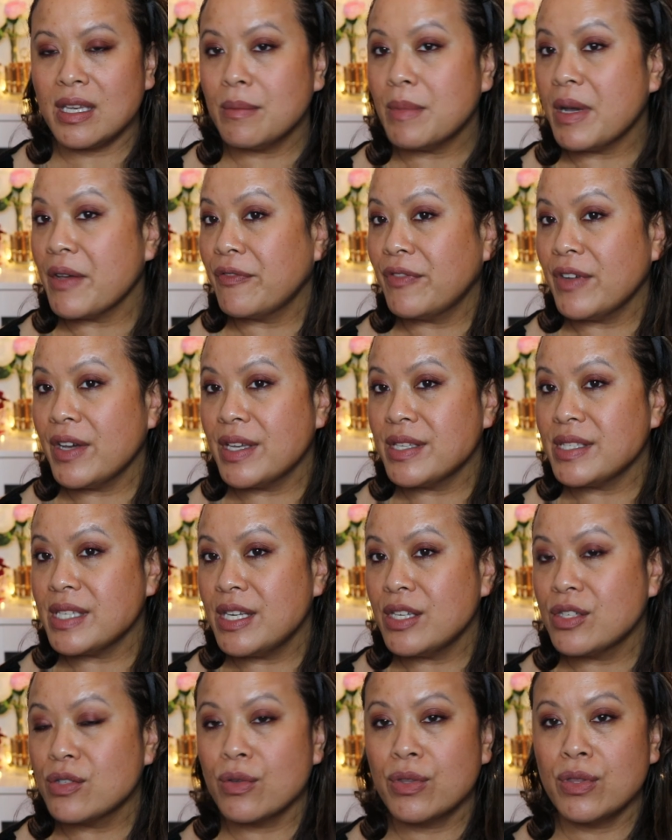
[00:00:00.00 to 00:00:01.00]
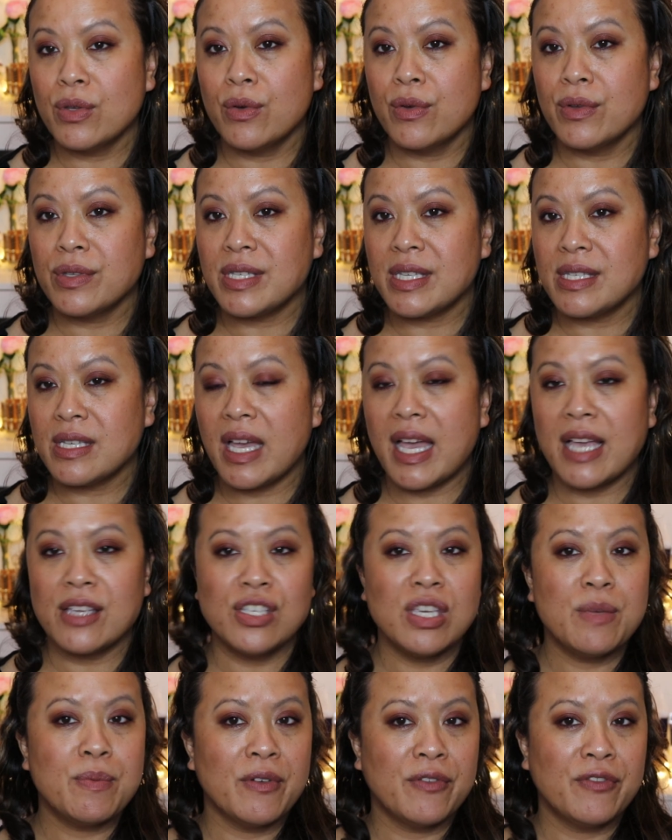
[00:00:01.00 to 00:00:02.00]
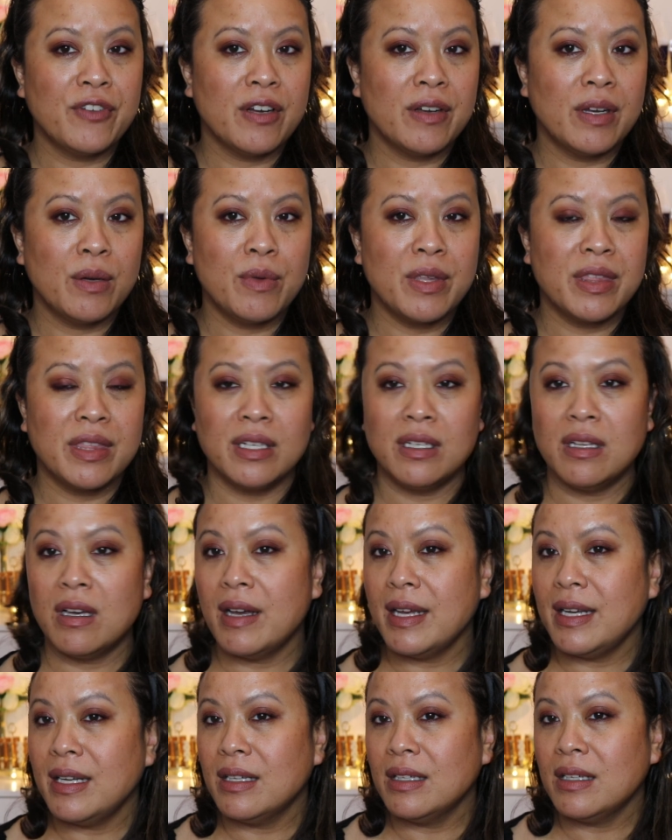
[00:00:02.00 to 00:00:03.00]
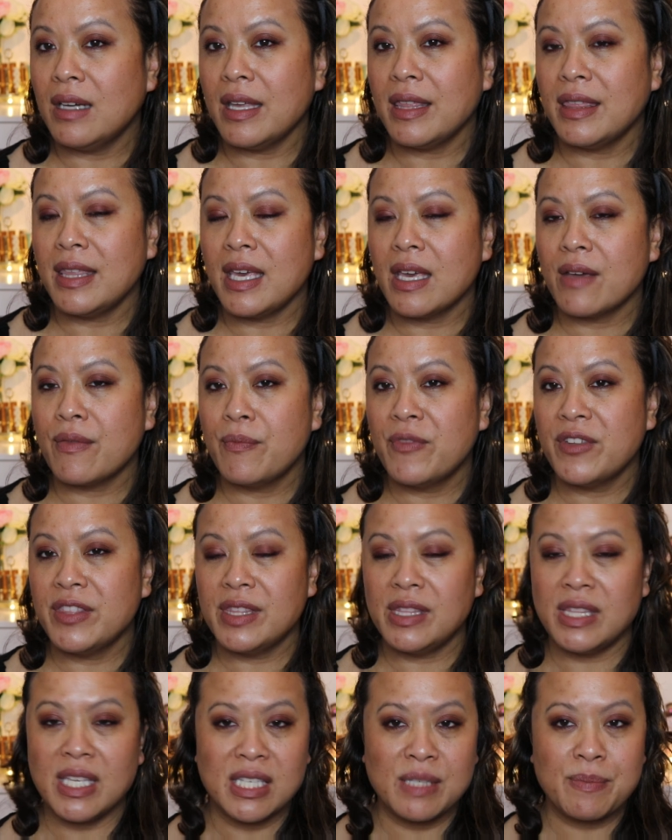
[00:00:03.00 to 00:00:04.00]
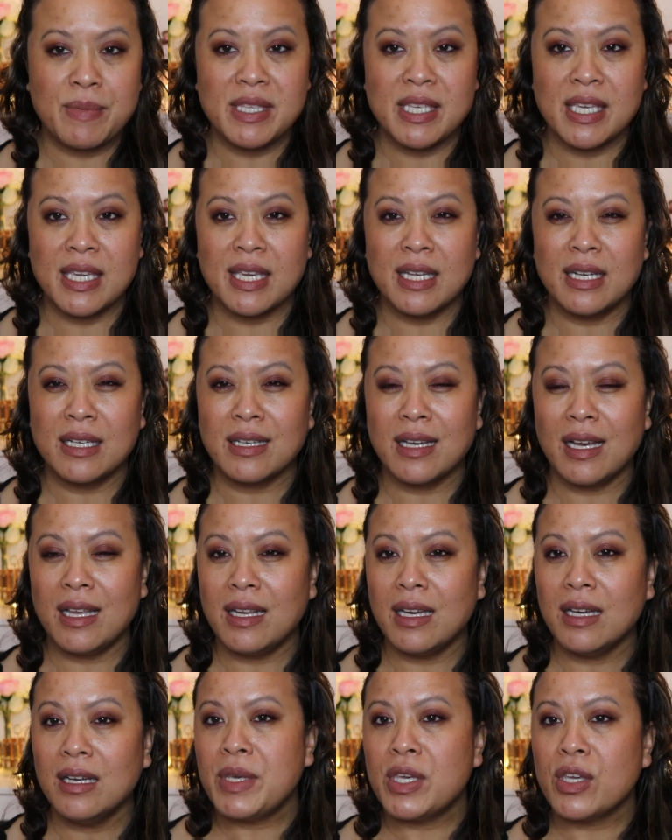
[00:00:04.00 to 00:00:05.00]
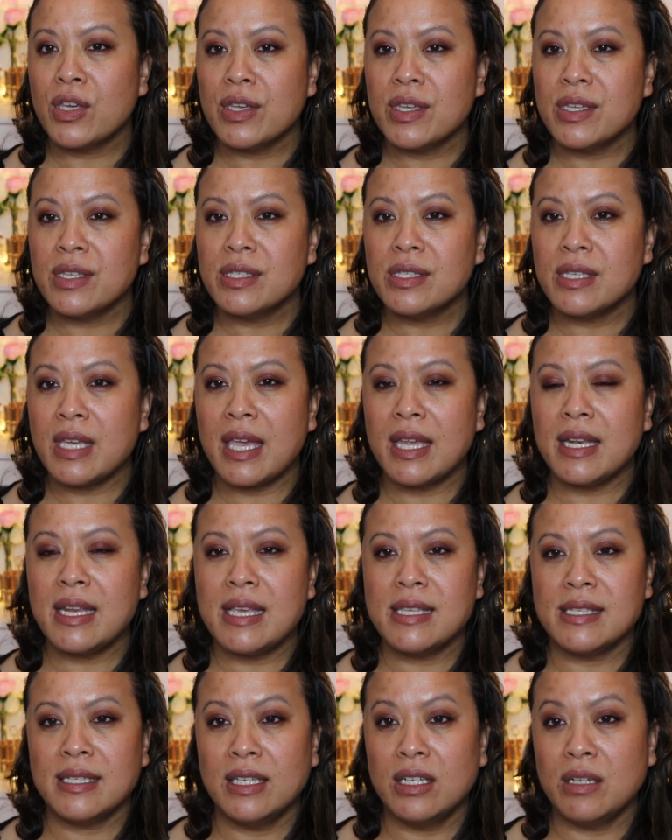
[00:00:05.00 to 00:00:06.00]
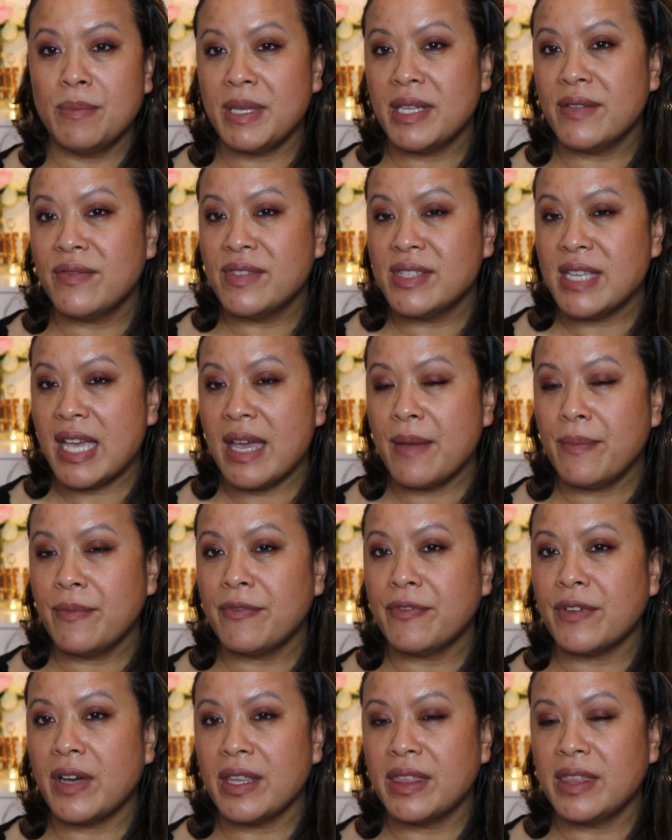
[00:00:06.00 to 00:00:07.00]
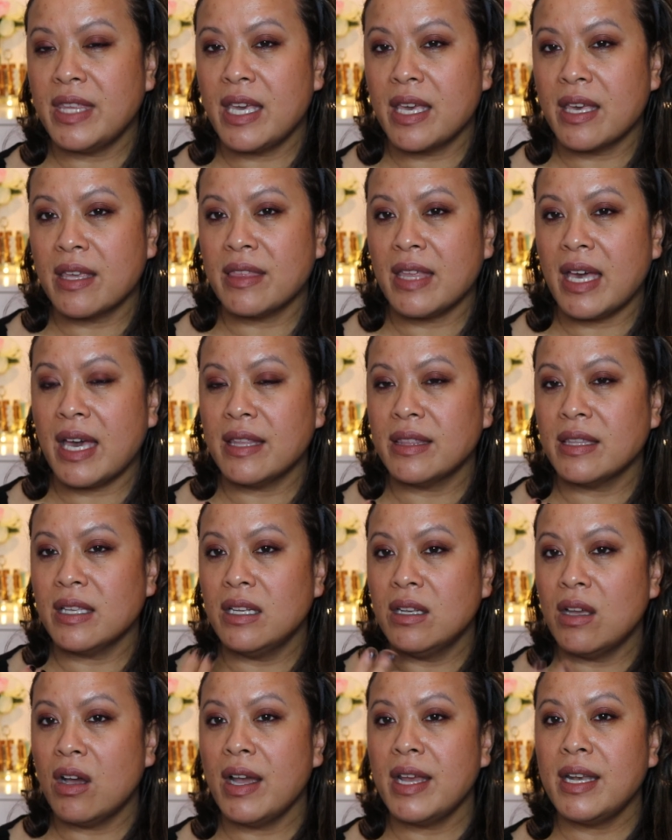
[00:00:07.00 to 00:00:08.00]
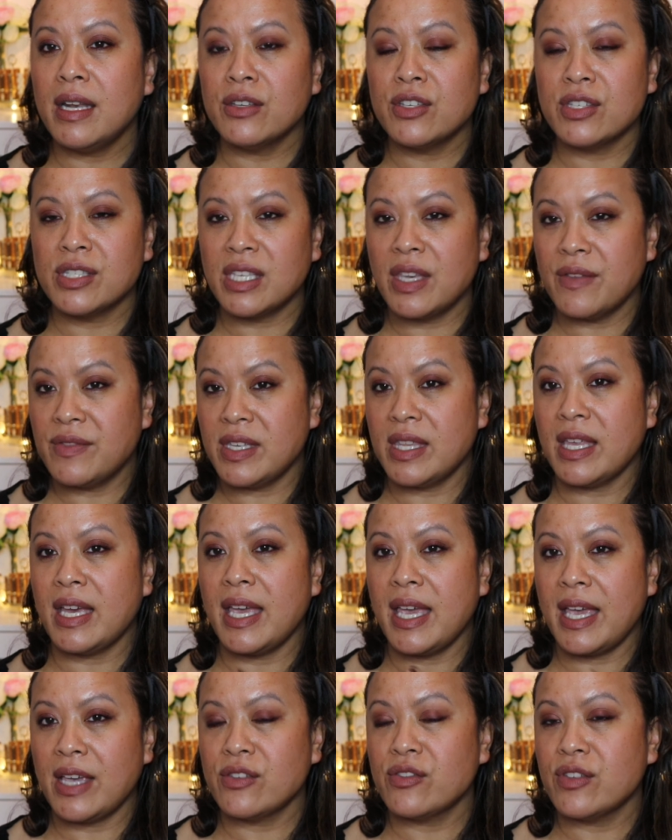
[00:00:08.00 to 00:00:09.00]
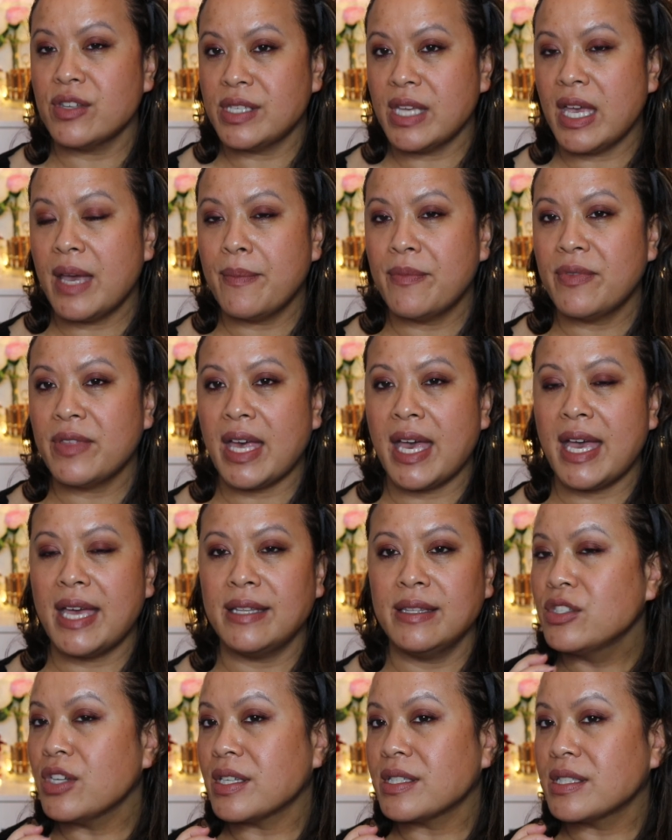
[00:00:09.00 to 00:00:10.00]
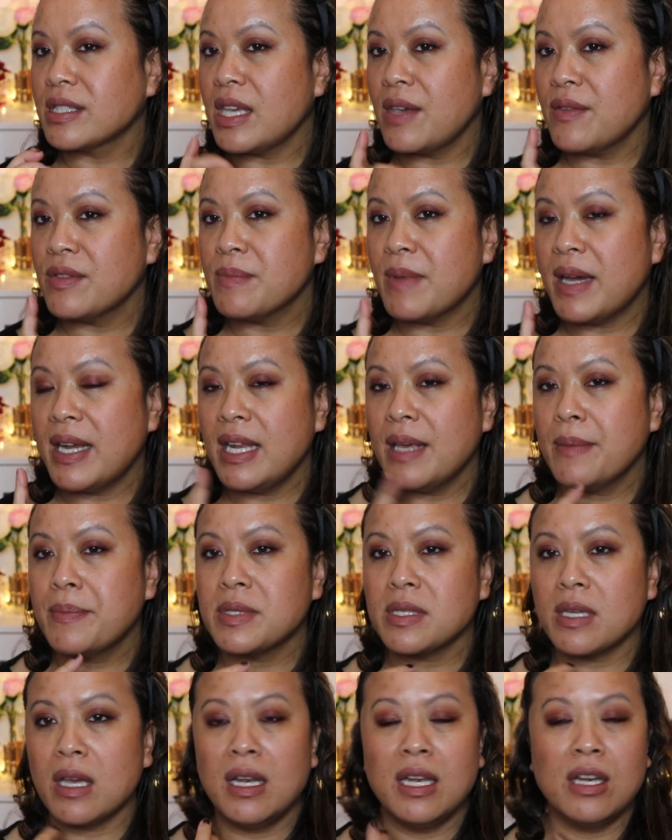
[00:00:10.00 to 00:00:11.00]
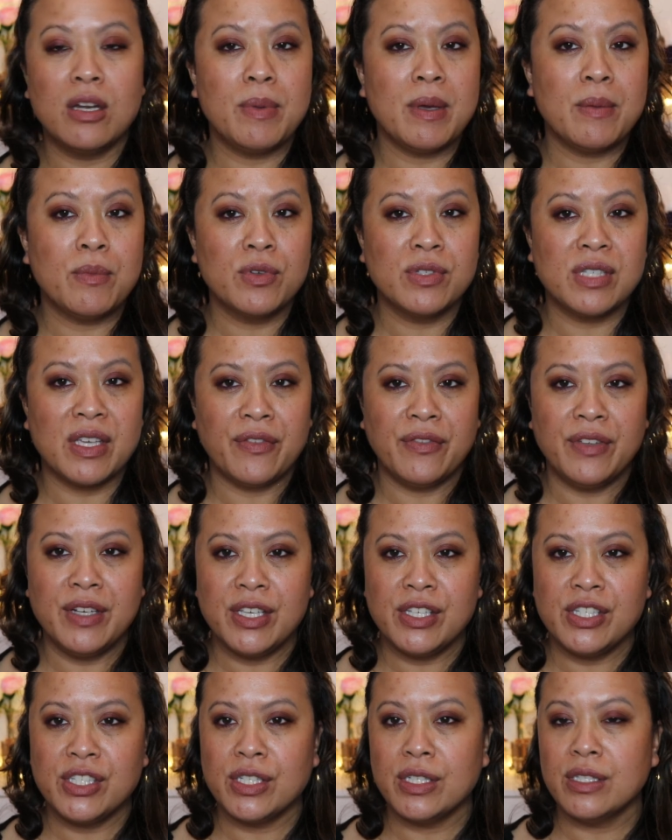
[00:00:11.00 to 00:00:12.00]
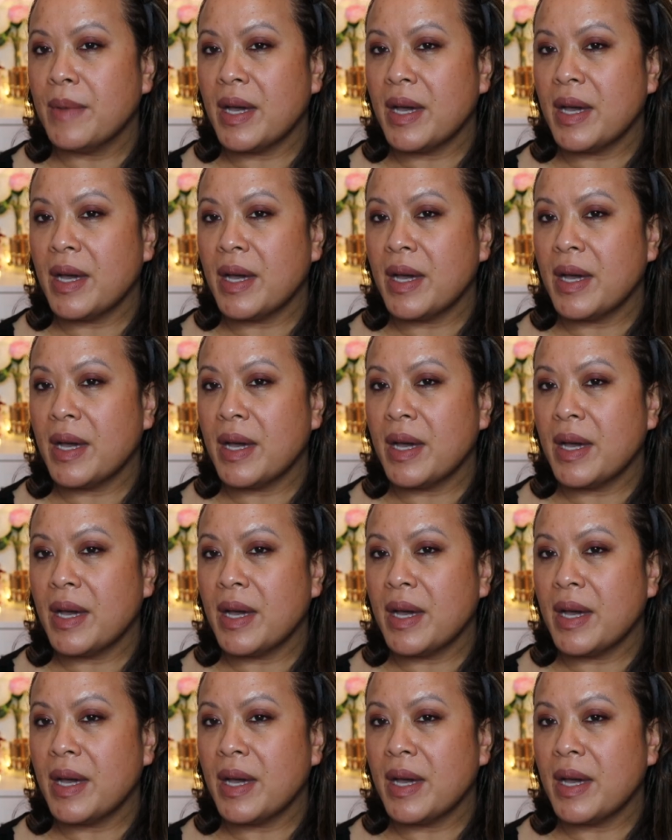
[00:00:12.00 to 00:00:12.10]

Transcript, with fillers: my first initial thoughts is I actually prefer it with the liner. I think for this particular colour, because it needs a little bit of depth, I think that the liner just gives it that extra depth and just gives my lips a little bit more definition.